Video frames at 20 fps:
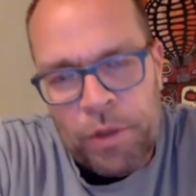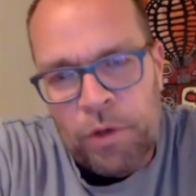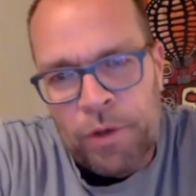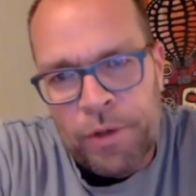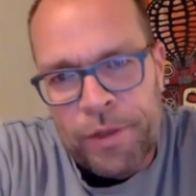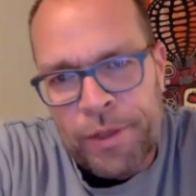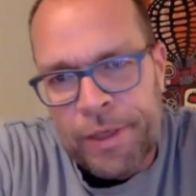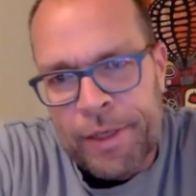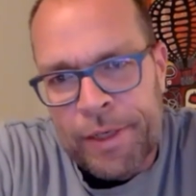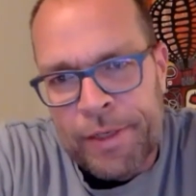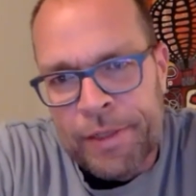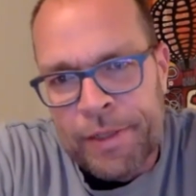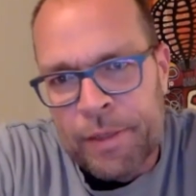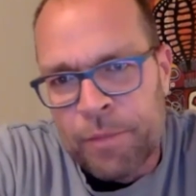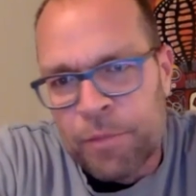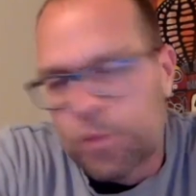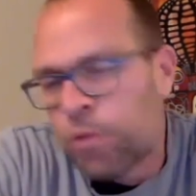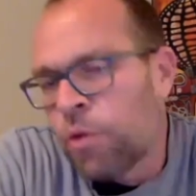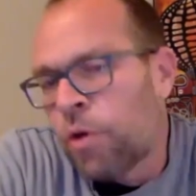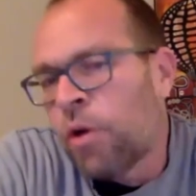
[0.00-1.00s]
online. I'm
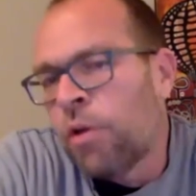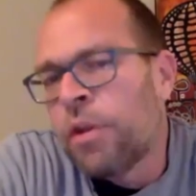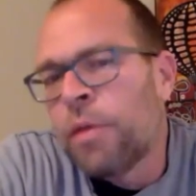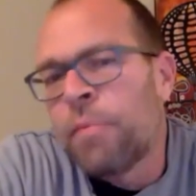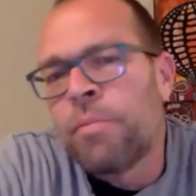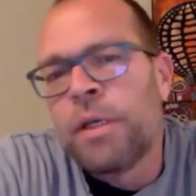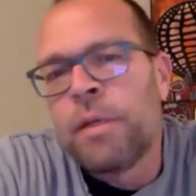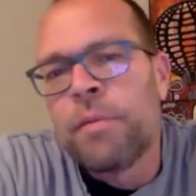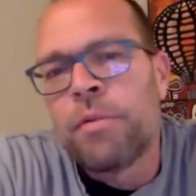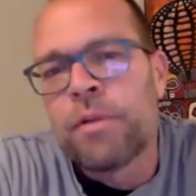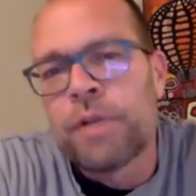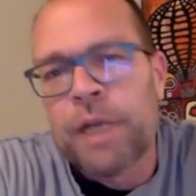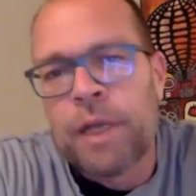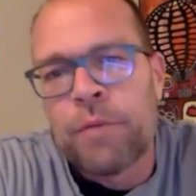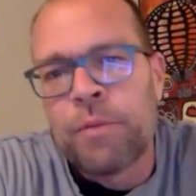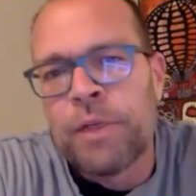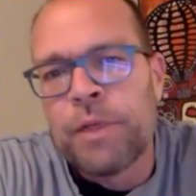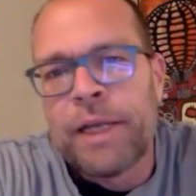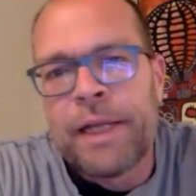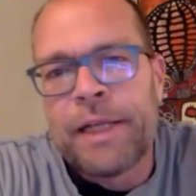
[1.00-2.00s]
sure other people
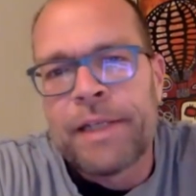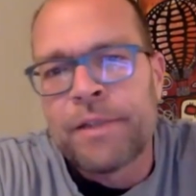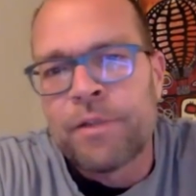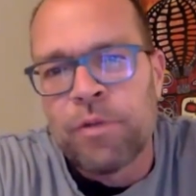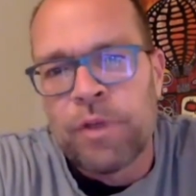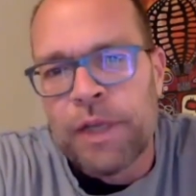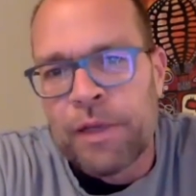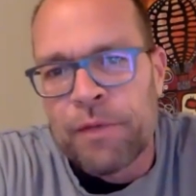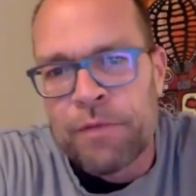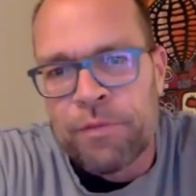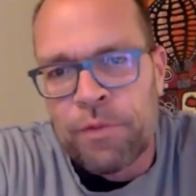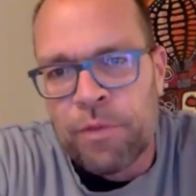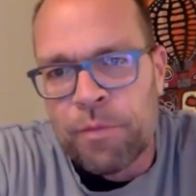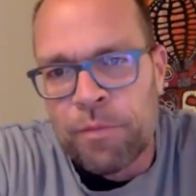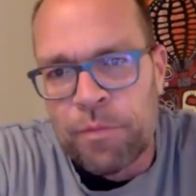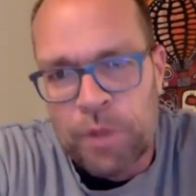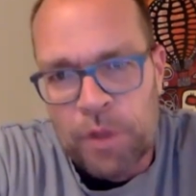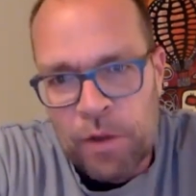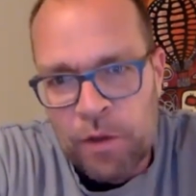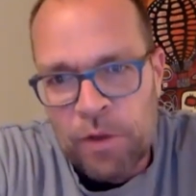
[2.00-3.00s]
can relate to that
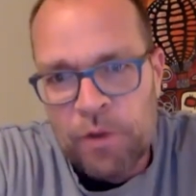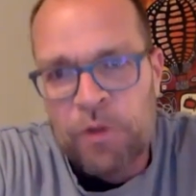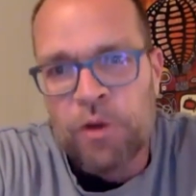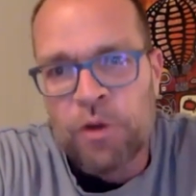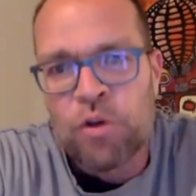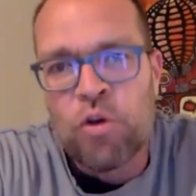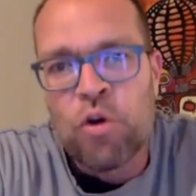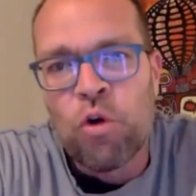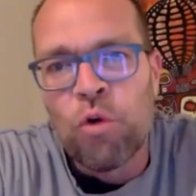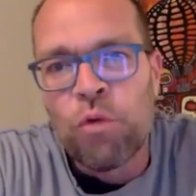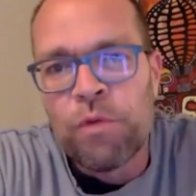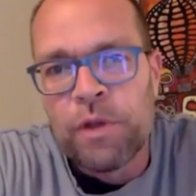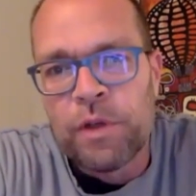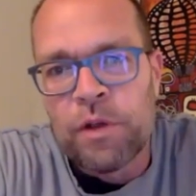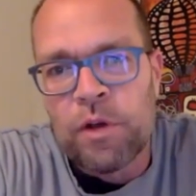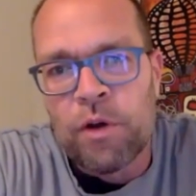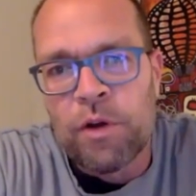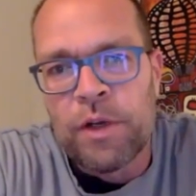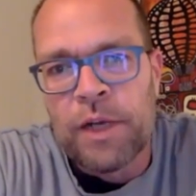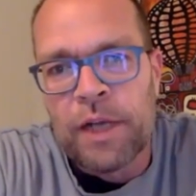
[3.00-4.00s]
from the COVID
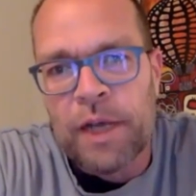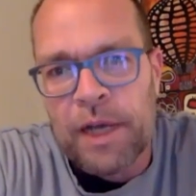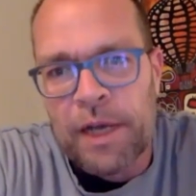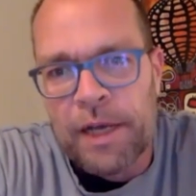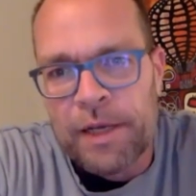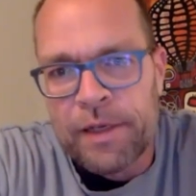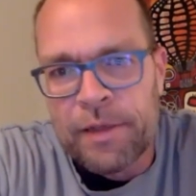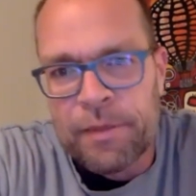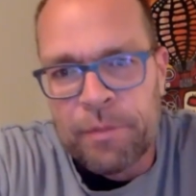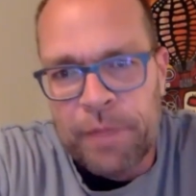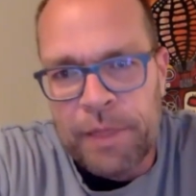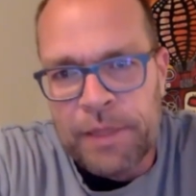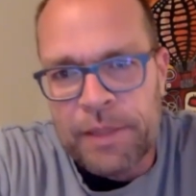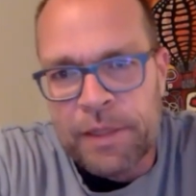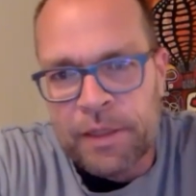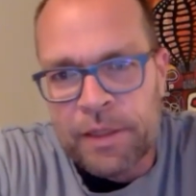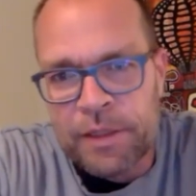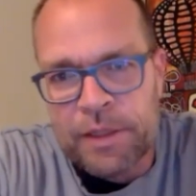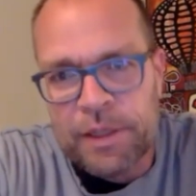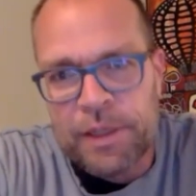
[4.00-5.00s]
online
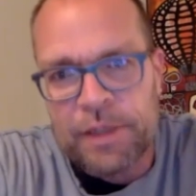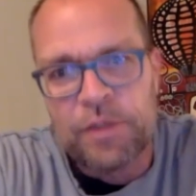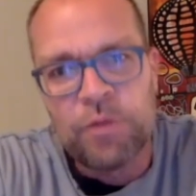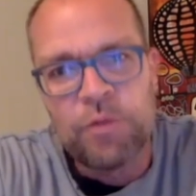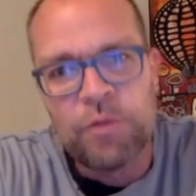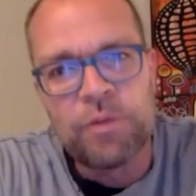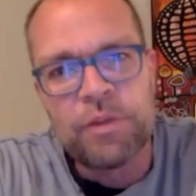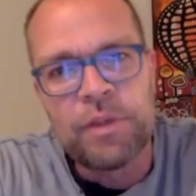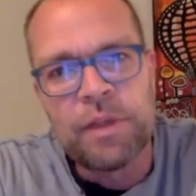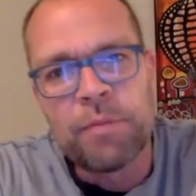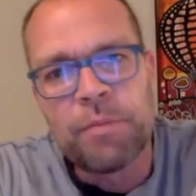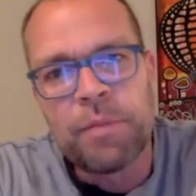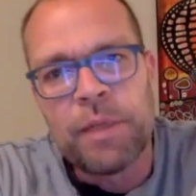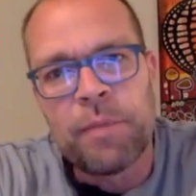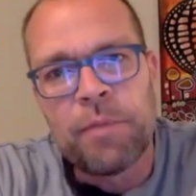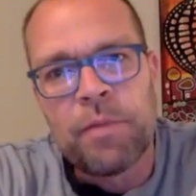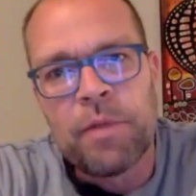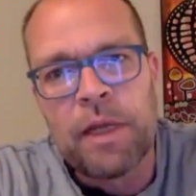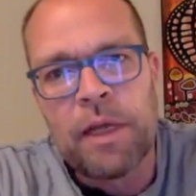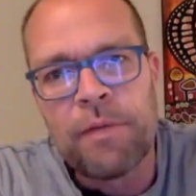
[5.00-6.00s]
meeting schedules that
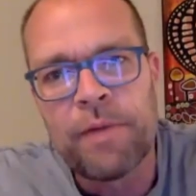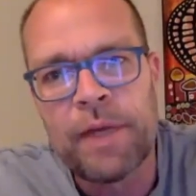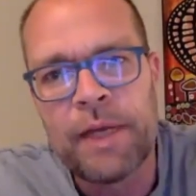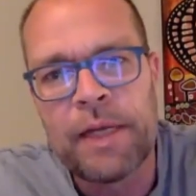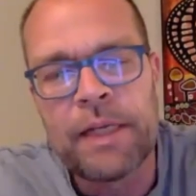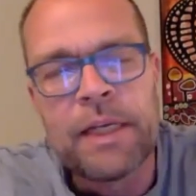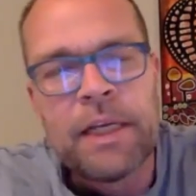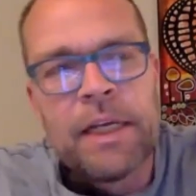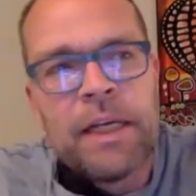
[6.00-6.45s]
people have had.